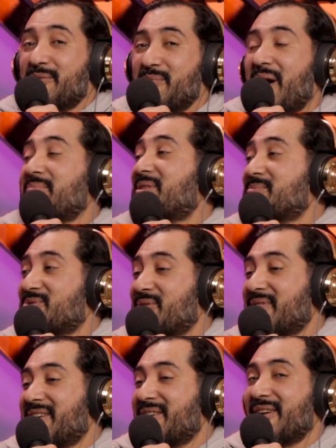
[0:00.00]
her mom comes
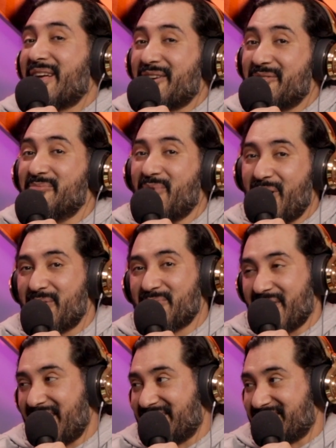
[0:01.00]
over here and her mom
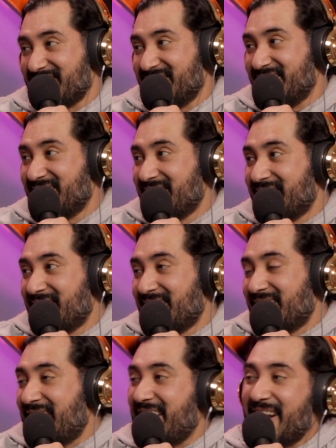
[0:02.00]
likes it,
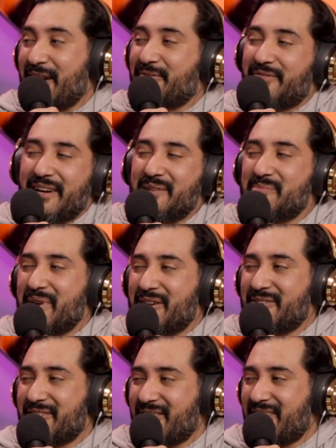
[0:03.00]
and I don't find a better
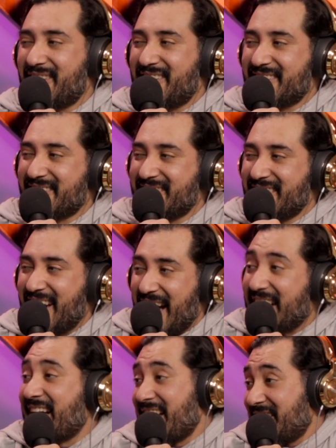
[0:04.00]
dog,
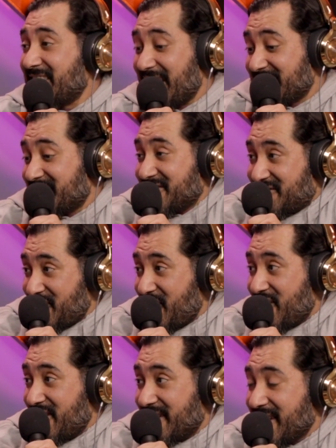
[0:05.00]
I kind of like this
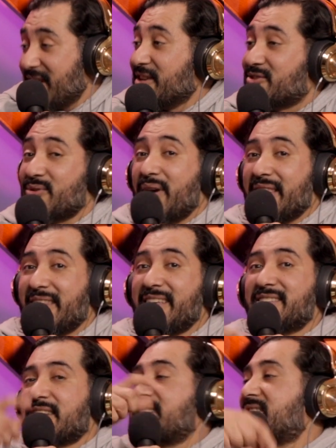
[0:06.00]
dog. So at
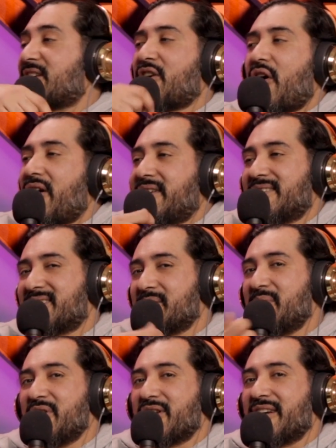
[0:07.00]
least, because the card doesn't
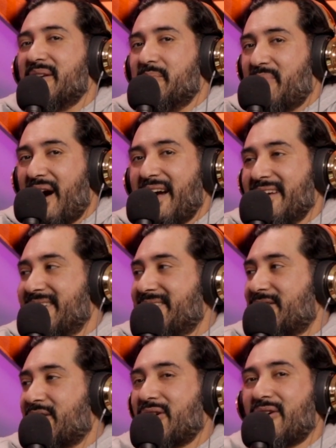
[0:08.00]
mean you're going to buy
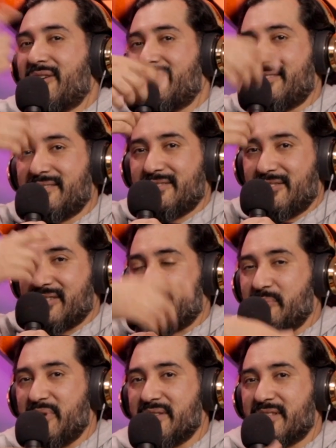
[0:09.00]
it. The card just
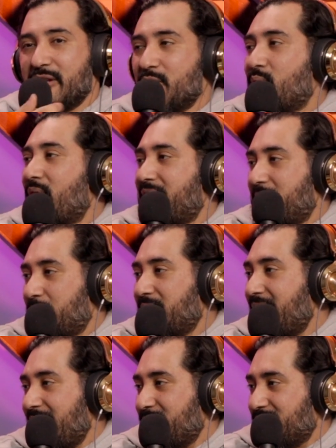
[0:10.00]
means that you wanted to
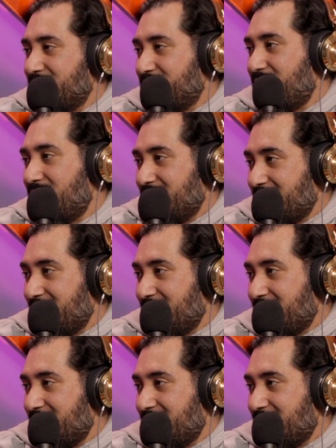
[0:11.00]
play with the dog.